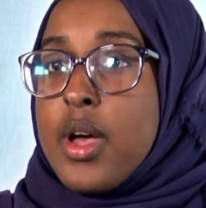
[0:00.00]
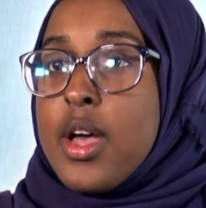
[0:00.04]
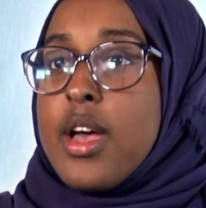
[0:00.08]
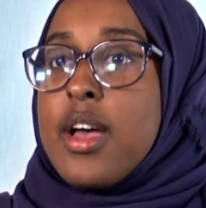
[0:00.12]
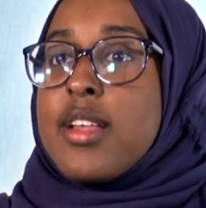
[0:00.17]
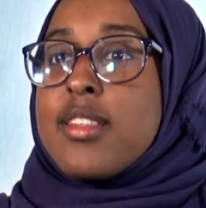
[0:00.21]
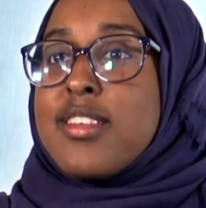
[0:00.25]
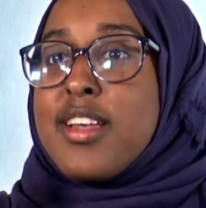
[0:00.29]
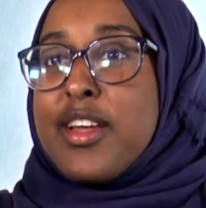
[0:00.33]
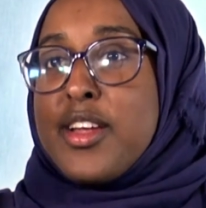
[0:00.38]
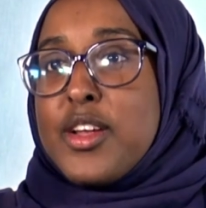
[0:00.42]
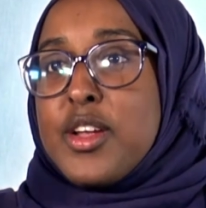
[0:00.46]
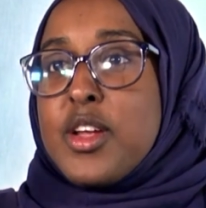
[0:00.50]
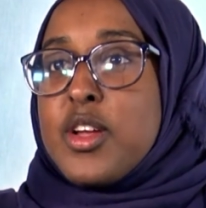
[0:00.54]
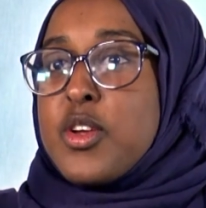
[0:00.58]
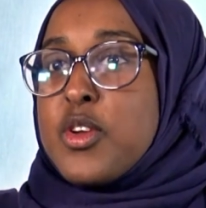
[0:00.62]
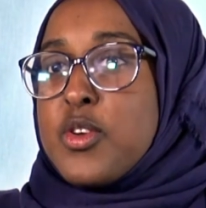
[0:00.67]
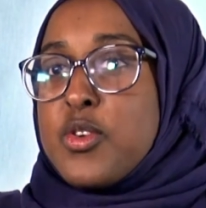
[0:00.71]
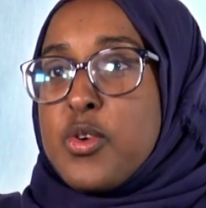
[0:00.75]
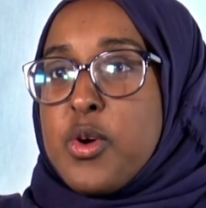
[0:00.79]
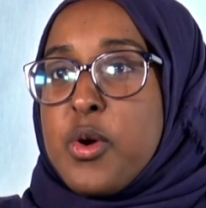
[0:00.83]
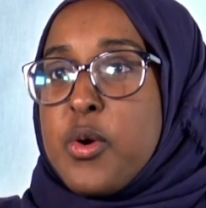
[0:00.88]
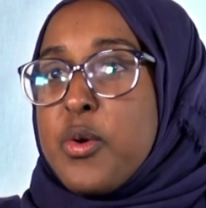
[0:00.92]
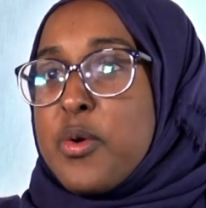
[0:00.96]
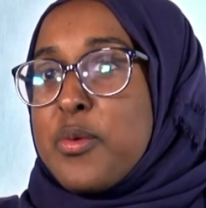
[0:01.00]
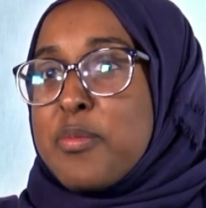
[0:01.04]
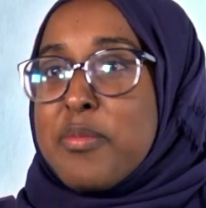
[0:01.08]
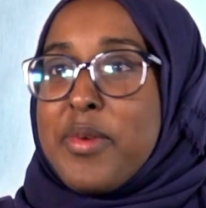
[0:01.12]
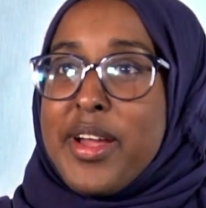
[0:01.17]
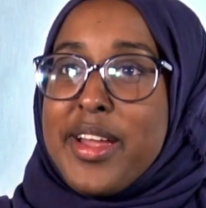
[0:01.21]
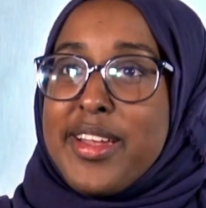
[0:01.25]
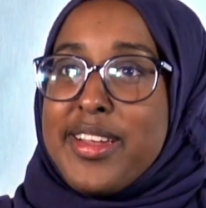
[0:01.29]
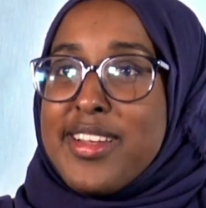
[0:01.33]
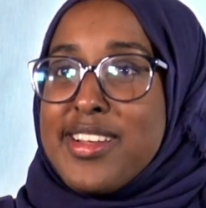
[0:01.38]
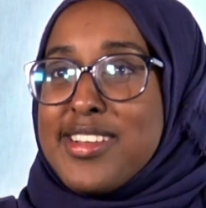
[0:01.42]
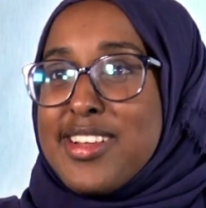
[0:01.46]
as I grow in
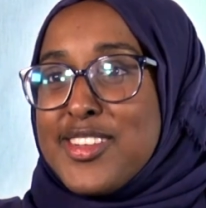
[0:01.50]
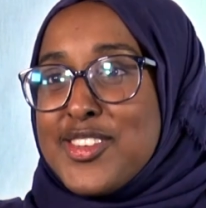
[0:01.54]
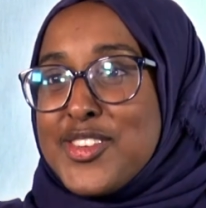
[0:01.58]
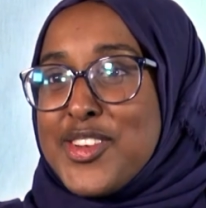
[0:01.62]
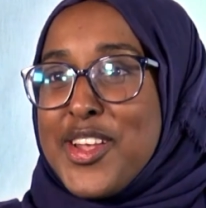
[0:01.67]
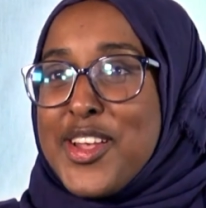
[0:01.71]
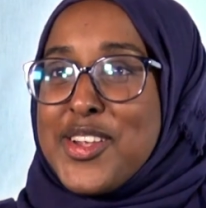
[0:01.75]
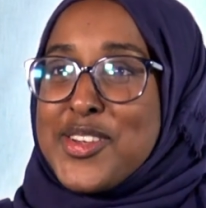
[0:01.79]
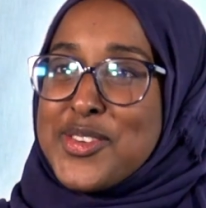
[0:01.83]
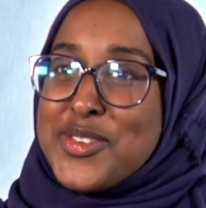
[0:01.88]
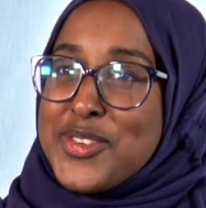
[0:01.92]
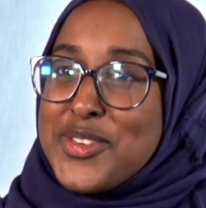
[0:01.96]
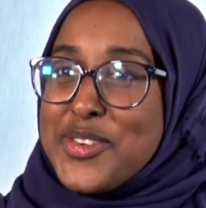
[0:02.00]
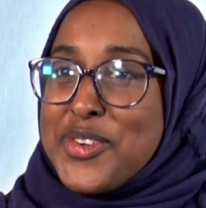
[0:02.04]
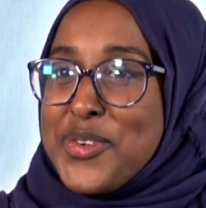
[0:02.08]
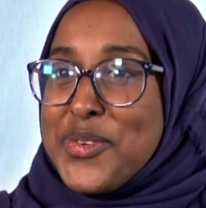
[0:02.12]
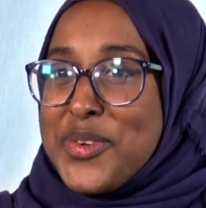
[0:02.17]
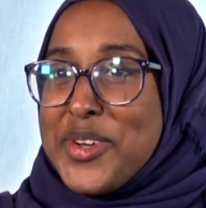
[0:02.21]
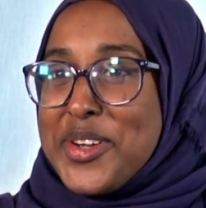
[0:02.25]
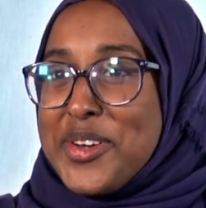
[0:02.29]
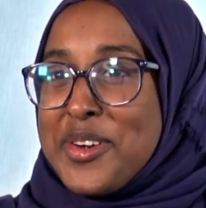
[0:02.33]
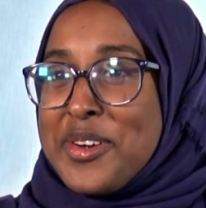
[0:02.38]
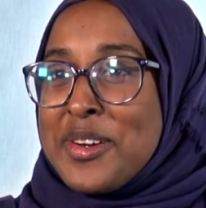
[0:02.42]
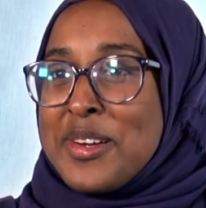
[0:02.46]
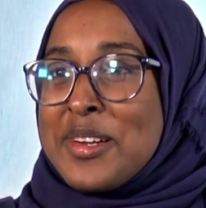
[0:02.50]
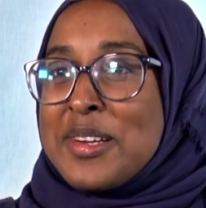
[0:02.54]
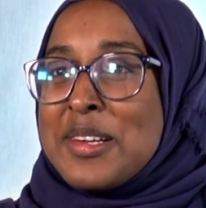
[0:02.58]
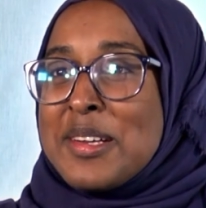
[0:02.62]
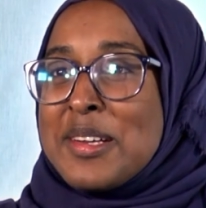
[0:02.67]
my educational career.